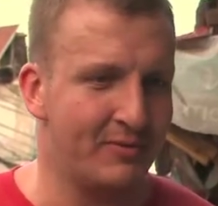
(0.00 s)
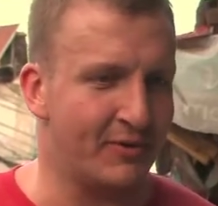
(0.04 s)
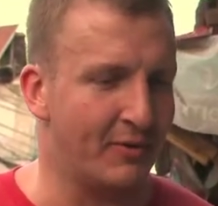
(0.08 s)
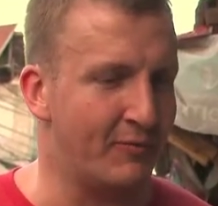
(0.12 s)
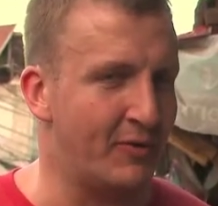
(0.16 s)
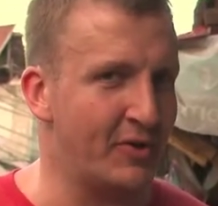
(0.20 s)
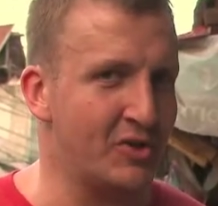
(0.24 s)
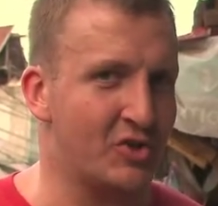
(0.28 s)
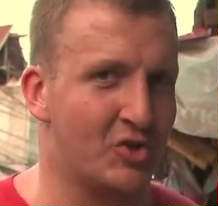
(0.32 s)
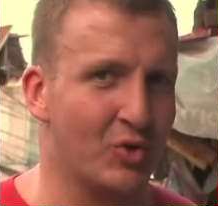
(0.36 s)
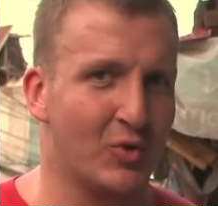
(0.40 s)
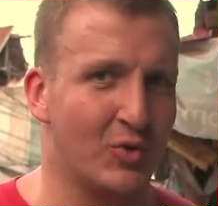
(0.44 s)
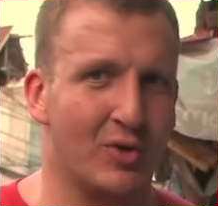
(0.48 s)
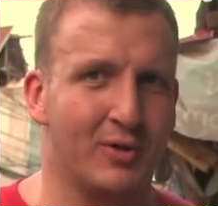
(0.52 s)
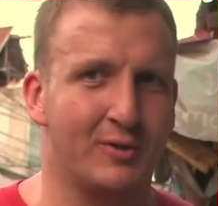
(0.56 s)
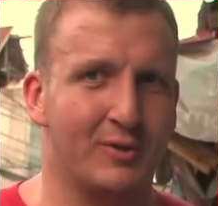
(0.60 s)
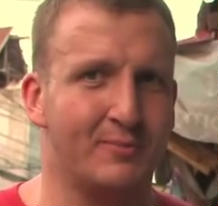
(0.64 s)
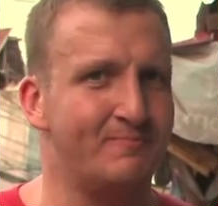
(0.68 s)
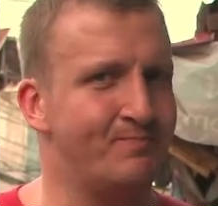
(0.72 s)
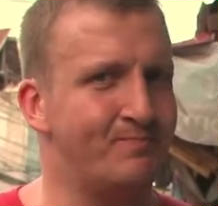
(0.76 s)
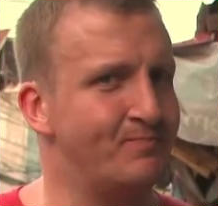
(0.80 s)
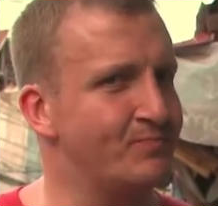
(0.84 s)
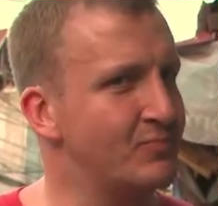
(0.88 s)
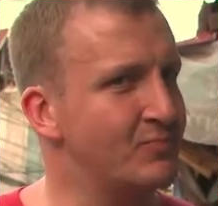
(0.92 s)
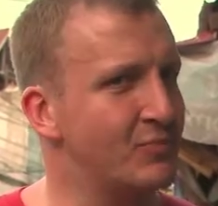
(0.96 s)
The
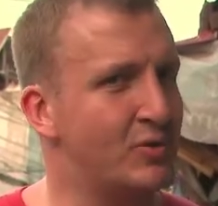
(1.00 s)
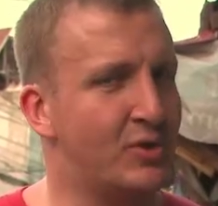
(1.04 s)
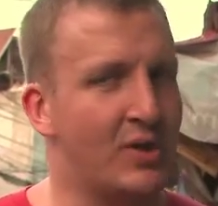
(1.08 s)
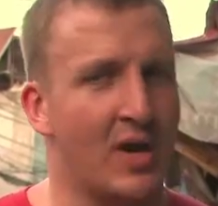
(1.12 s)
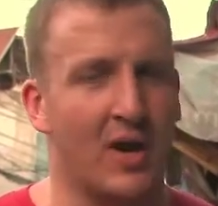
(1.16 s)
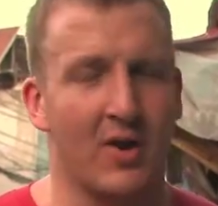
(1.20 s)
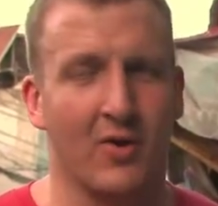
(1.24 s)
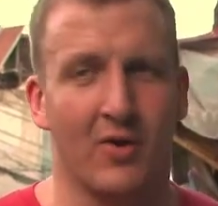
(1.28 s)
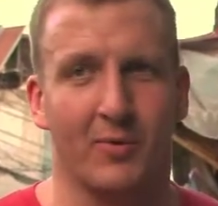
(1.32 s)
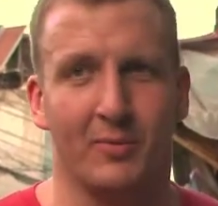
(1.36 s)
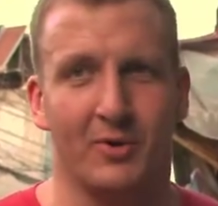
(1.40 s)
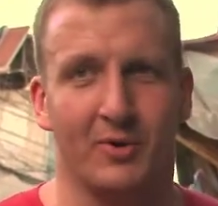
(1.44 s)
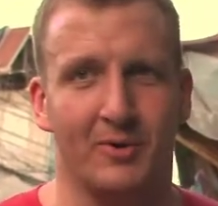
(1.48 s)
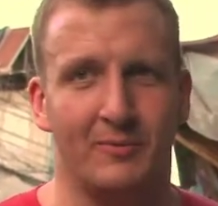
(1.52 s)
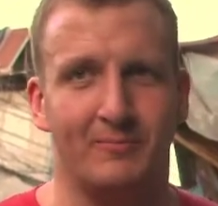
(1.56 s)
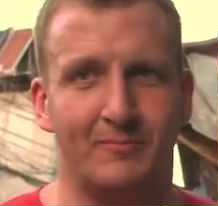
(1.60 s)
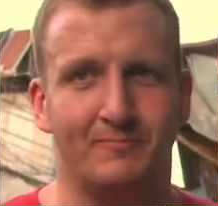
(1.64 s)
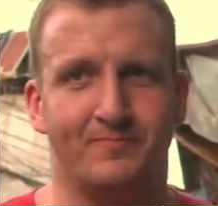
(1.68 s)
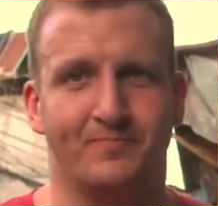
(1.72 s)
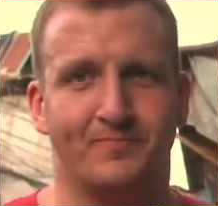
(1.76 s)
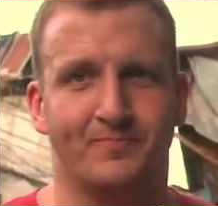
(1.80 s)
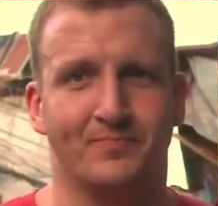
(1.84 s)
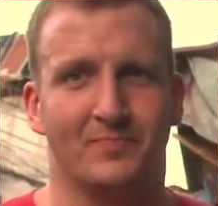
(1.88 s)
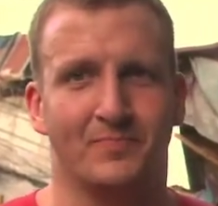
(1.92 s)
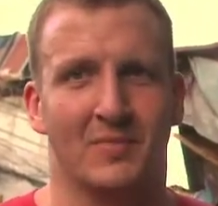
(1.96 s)
visual, terrible.
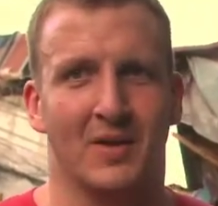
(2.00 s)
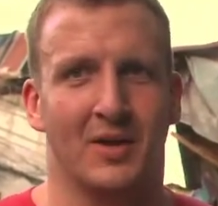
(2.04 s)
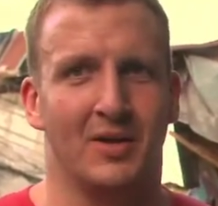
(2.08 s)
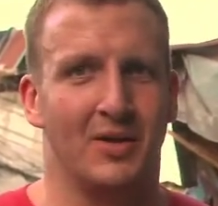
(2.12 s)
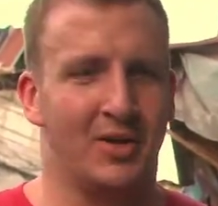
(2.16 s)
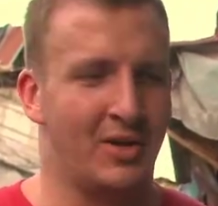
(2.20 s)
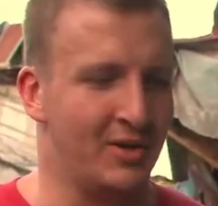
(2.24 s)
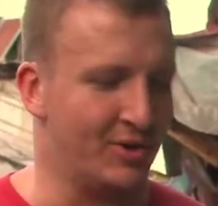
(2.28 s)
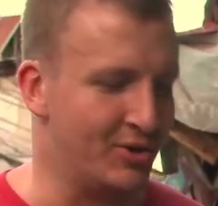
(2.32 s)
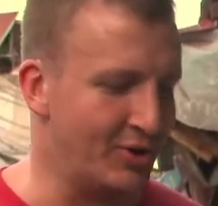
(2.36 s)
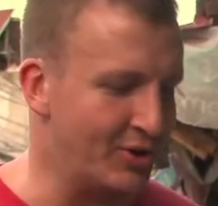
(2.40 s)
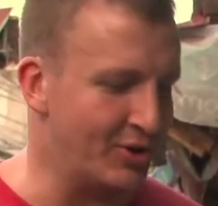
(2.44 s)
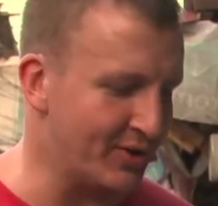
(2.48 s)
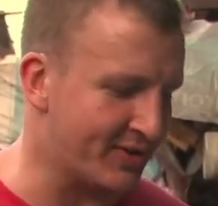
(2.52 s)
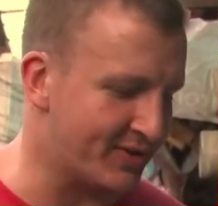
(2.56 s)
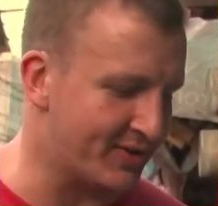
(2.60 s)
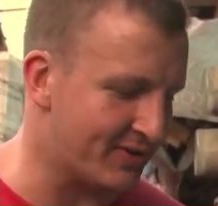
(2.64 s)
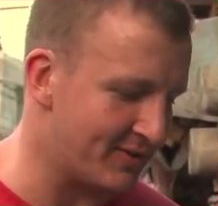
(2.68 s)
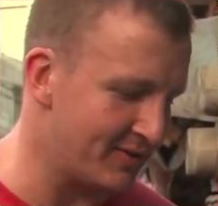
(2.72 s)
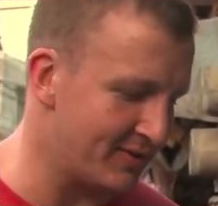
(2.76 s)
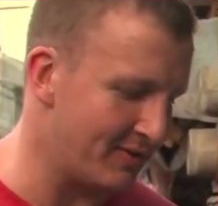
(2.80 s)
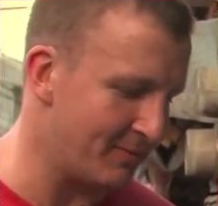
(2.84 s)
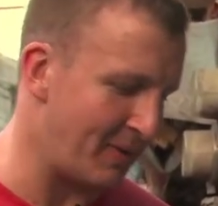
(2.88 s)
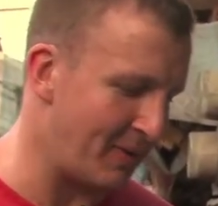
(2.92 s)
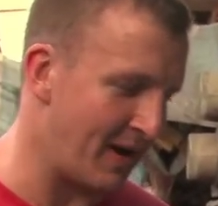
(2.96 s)
Yeah. It looks
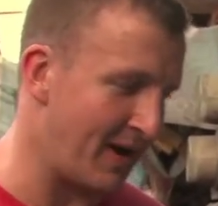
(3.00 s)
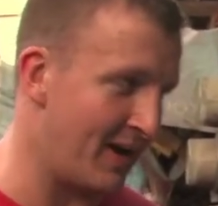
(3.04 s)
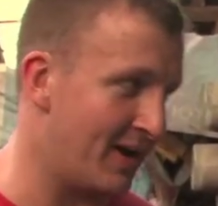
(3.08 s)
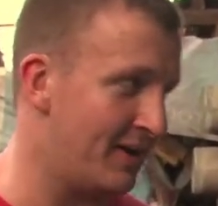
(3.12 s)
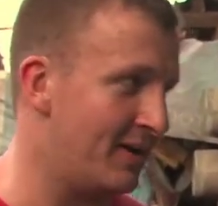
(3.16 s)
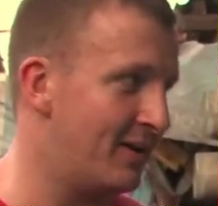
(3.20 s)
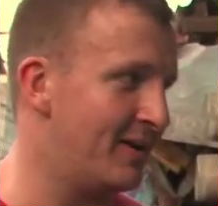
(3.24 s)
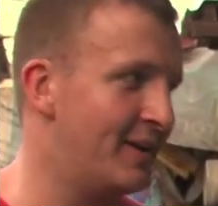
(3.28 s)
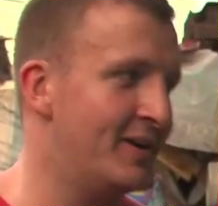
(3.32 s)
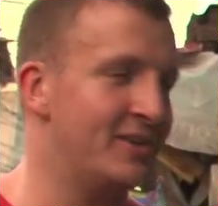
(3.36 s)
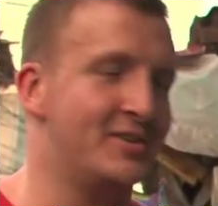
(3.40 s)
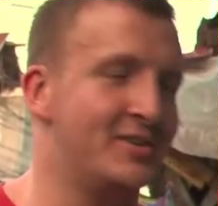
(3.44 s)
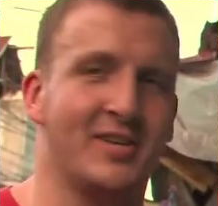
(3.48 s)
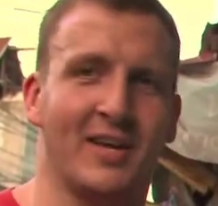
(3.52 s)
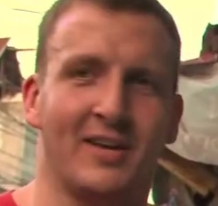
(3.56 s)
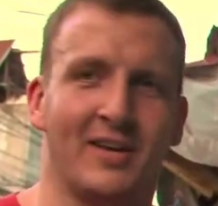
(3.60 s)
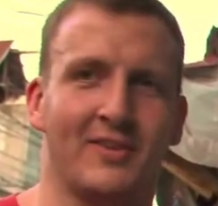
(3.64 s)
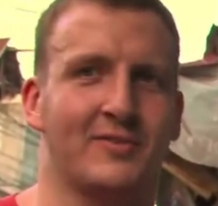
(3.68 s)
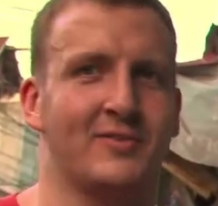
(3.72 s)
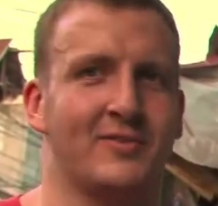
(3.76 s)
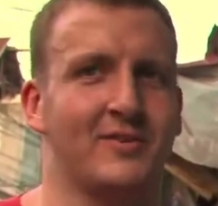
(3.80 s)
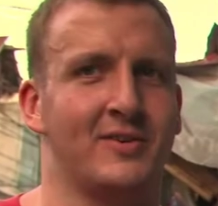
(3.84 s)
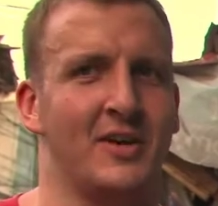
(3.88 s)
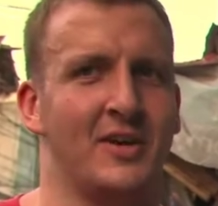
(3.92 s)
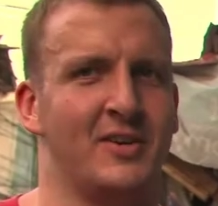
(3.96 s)
bad. It
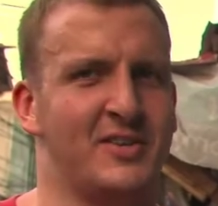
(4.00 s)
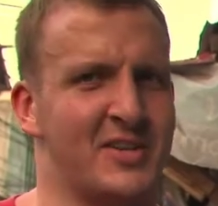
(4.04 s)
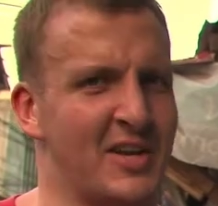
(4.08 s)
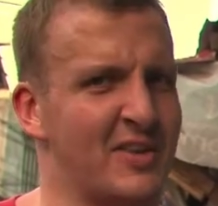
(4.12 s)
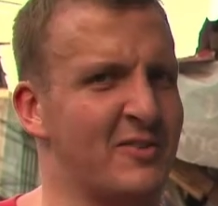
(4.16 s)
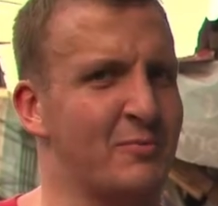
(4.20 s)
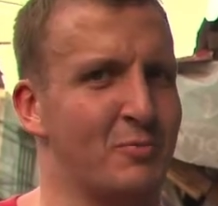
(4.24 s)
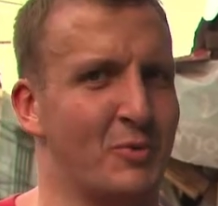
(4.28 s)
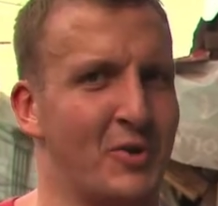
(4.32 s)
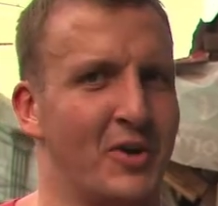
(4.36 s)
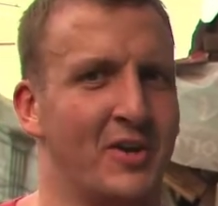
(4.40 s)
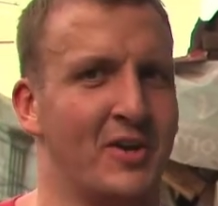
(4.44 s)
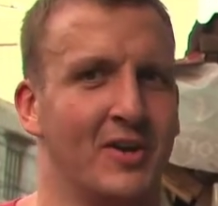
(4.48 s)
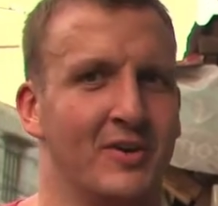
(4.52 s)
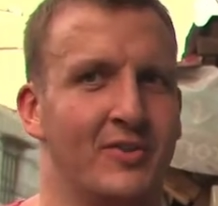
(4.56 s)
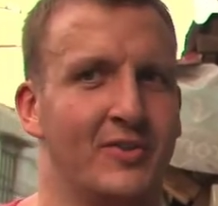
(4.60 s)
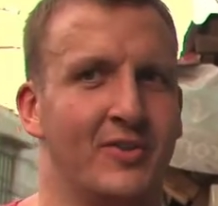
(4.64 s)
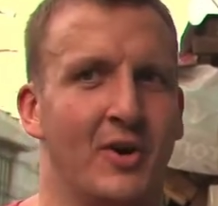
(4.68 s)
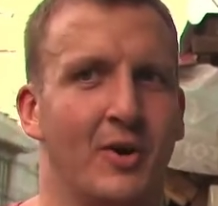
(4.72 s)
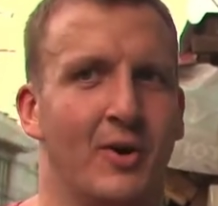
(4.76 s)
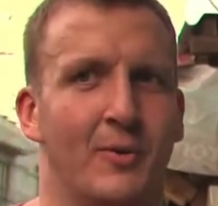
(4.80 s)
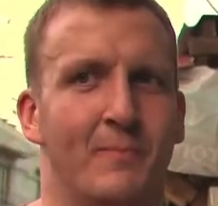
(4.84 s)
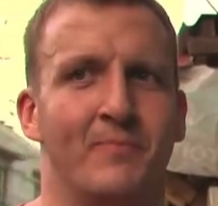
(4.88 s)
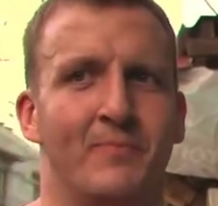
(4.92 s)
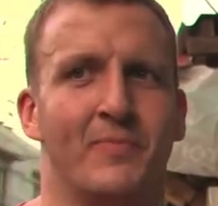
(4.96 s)
tastes it tastes pretty good
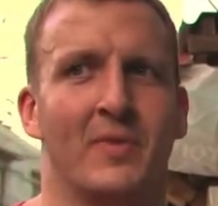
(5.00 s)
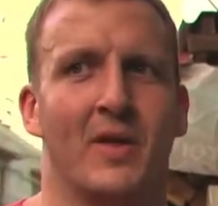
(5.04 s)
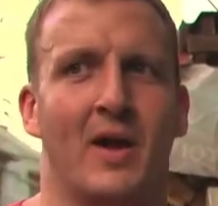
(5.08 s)
though.